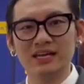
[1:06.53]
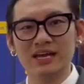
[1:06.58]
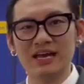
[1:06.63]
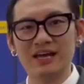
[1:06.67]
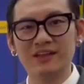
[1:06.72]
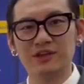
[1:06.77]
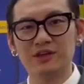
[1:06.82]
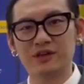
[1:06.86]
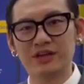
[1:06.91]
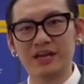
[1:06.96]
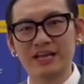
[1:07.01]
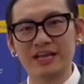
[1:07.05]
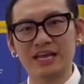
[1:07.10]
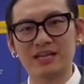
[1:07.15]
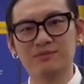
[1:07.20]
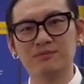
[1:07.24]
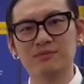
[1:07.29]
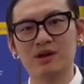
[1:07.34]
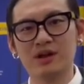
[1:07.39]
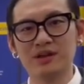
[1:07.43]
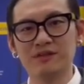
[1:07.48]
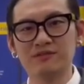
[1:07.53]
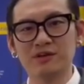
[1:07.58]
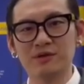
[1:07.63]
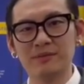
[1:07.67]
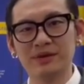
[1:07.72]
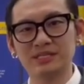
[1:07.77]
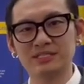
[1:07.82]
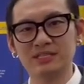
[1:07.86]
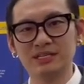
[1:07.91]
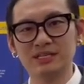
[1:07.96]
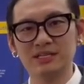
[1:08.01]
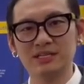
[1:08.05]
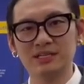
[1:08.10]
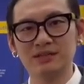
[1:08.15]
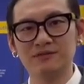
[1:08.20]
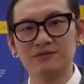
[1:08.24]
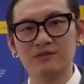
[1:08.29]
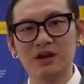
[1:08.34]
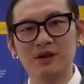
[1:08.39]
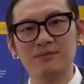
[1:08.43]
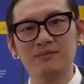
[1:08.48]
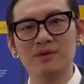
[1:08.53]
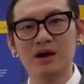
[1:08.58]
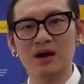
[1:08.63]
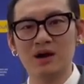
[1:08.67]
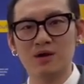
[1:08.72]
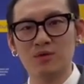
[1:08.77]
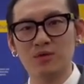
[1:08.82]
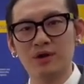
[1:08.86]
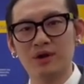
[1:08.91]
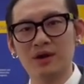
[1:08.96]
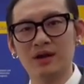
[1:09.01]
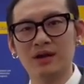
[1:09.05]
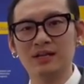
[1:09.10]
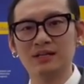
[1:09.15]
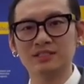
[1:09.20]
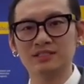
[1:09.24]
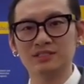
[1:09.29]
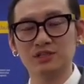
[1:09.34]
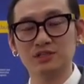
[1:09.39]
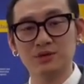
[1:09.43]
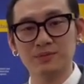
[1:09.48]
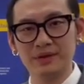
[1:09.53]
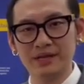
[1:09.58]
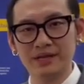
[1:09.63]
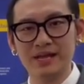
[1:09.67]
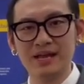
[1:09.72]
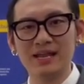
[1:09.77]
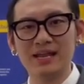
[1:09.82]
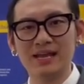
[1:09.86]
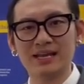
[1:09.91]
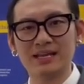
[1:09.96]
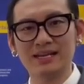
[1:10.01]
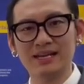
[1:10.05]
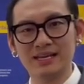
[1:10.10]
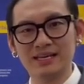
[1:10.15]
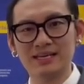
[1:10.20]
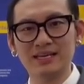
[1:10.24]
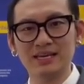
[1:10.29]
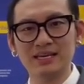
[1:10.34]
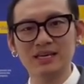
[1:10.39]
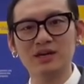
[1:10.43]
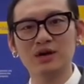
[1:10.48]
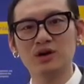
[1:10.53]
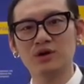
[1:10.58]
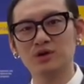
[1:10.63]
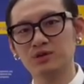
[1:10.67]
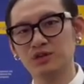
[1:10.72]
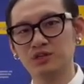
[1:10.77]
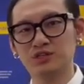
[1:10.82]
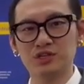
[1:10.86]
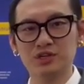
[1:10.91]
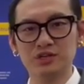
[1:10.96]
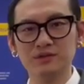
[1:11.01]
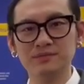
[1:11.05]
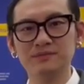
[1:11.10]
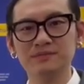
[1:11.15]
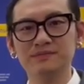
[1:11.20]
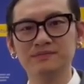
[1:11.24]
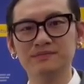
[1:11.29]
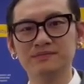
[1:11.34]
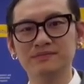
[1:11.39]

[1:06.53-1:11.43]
And you can get more information from our social media like LinkedIn or YouTube.